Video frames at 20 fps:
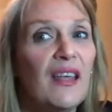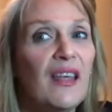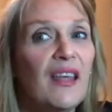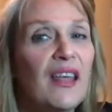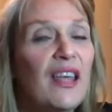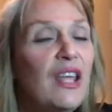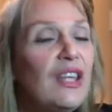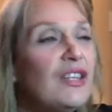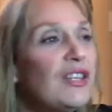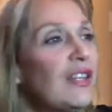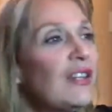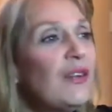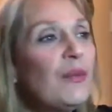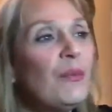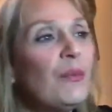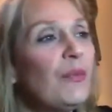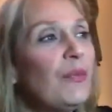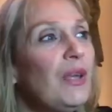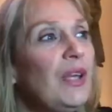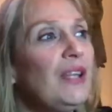he
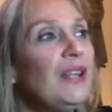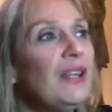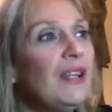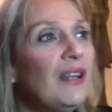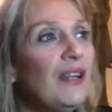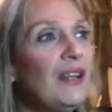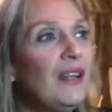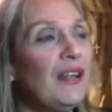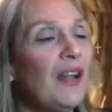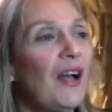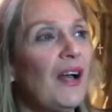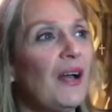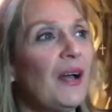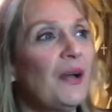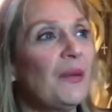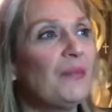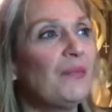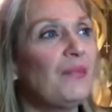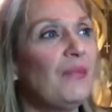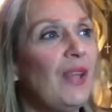didn't
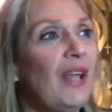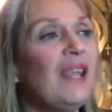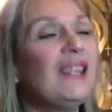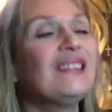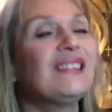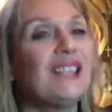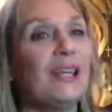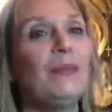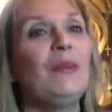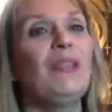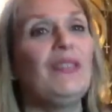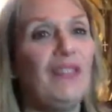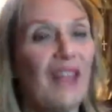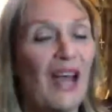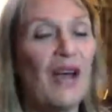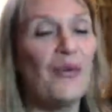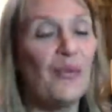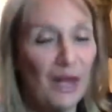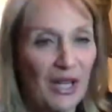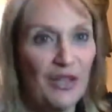exhibit
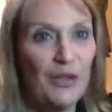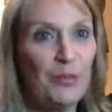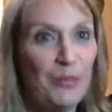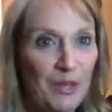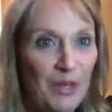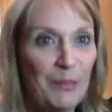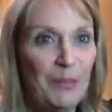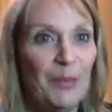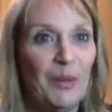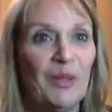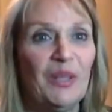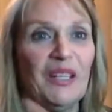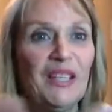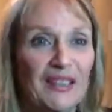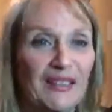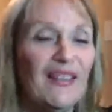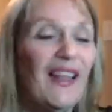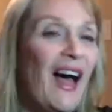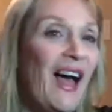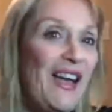that way to people
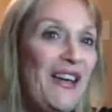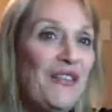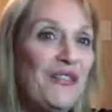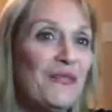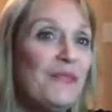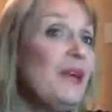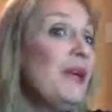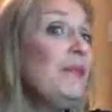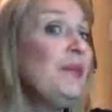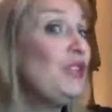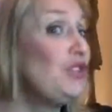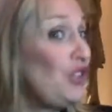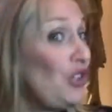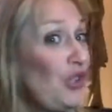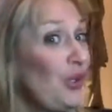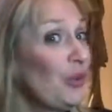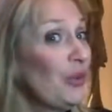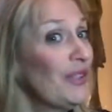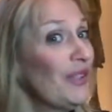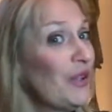in life, maybe to
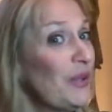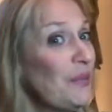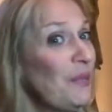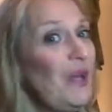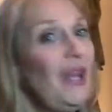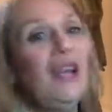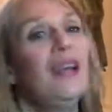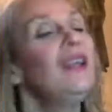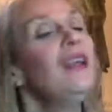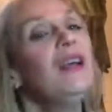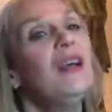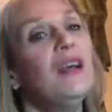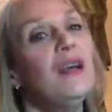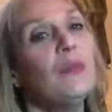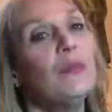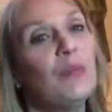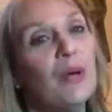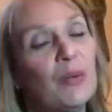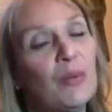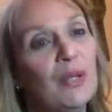you a little bit,
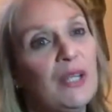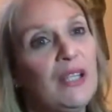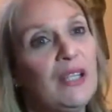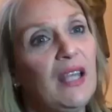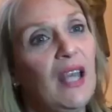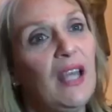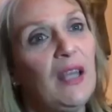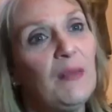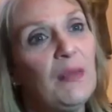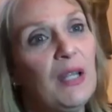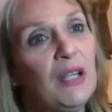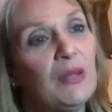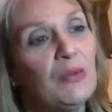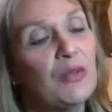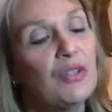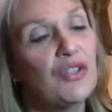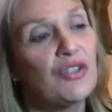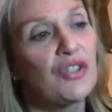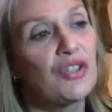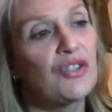but when he came in, it
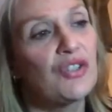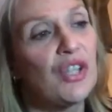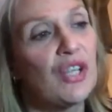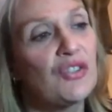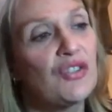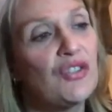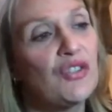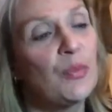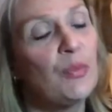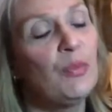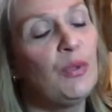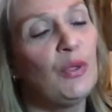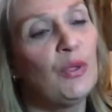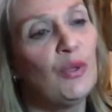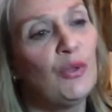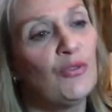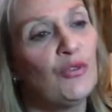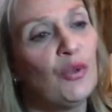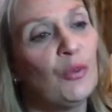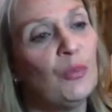was just like such a
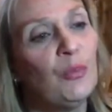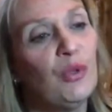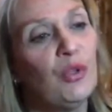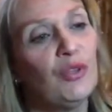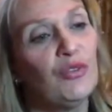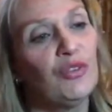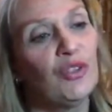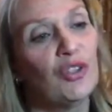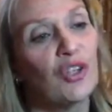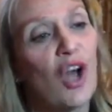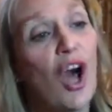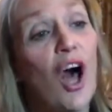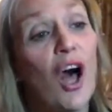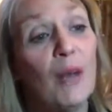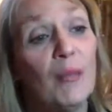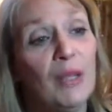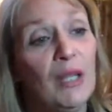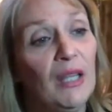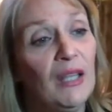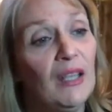beautiful, beautiful,
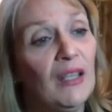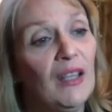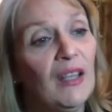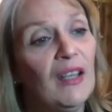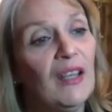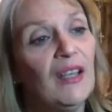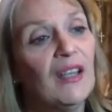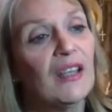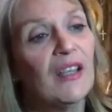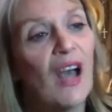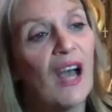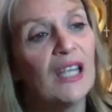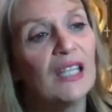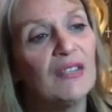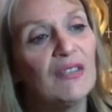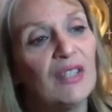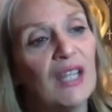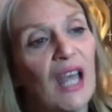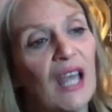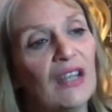calming kind
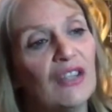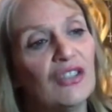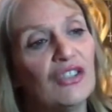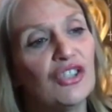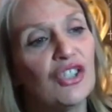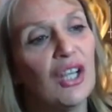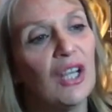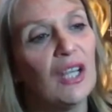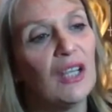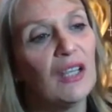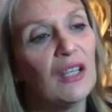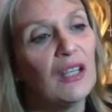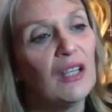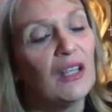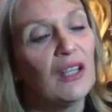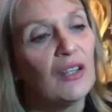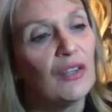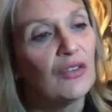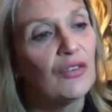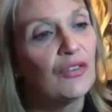of an energy.
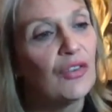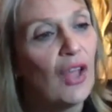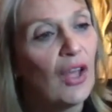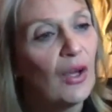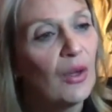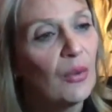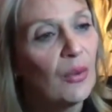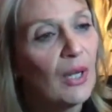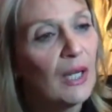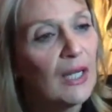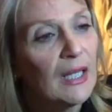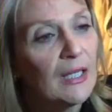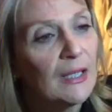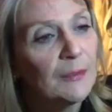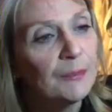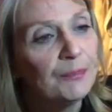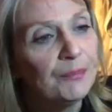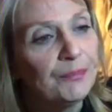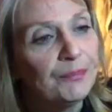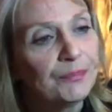
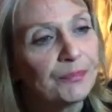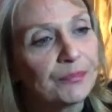So,